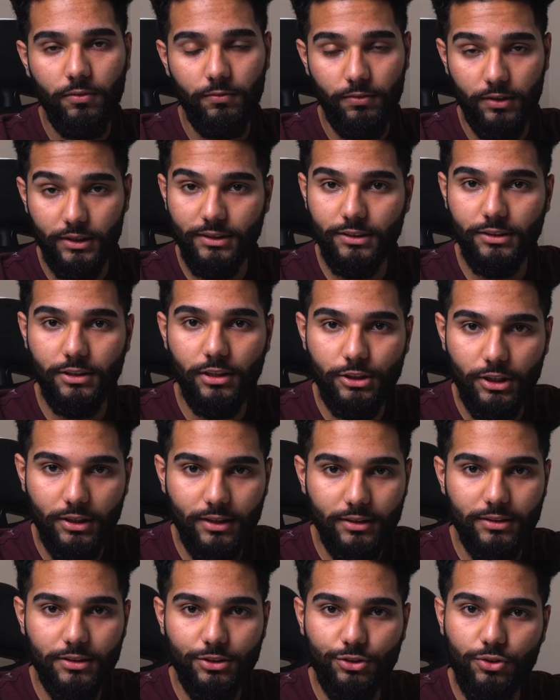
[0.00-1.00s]
versus the
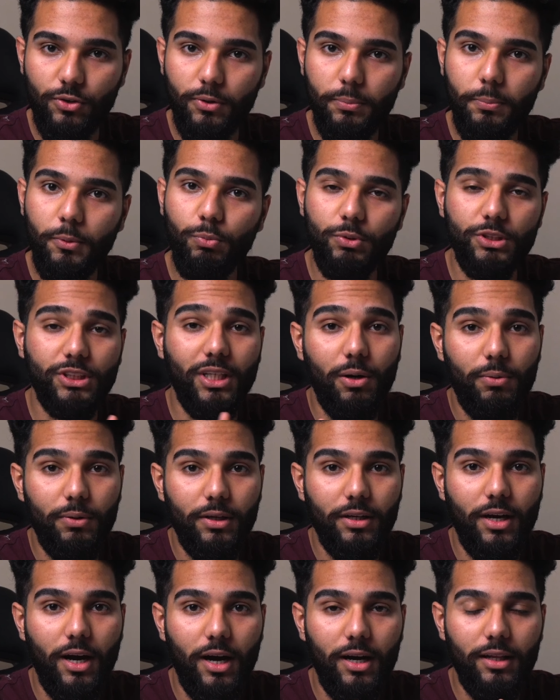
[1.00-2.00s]
Genesis Coupe, which I
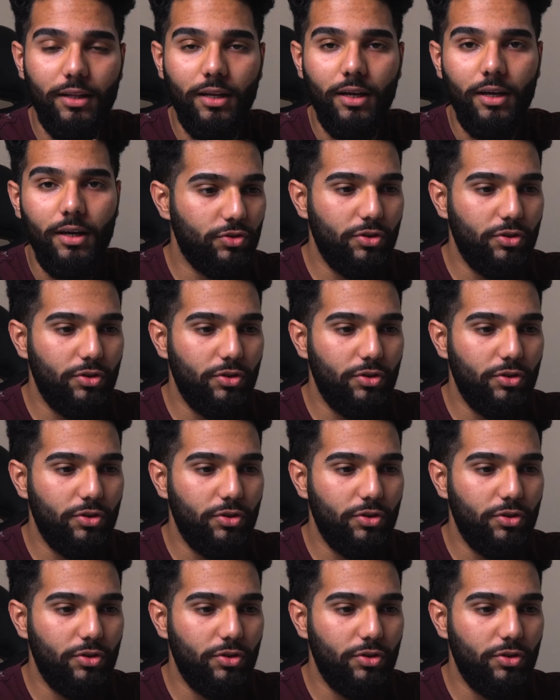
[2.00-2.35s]
already got.